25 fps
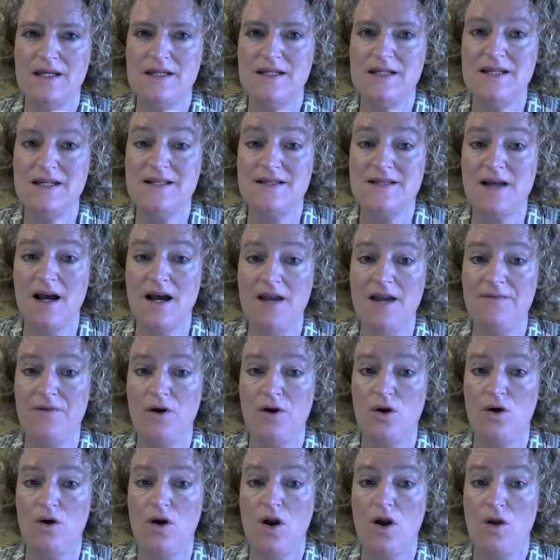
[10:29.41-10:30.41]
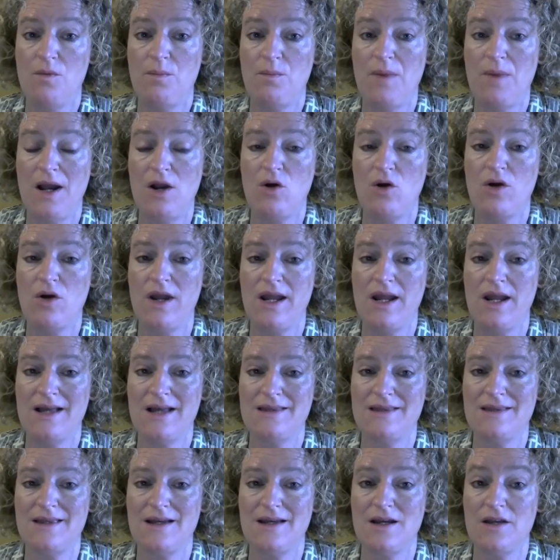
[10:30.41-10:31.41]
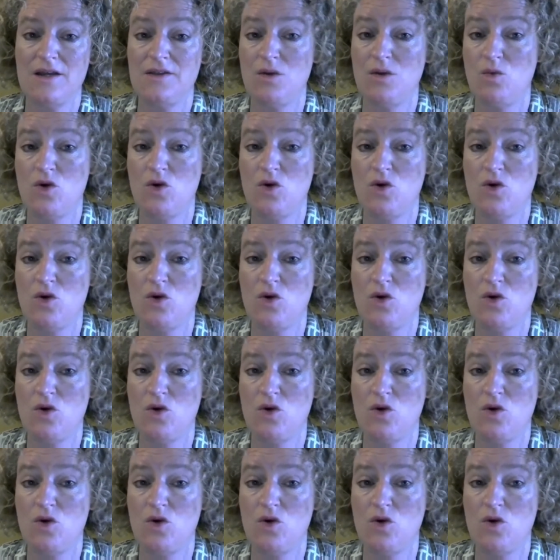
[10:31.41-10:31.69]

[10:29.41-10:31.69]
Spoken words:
decipher by looking at the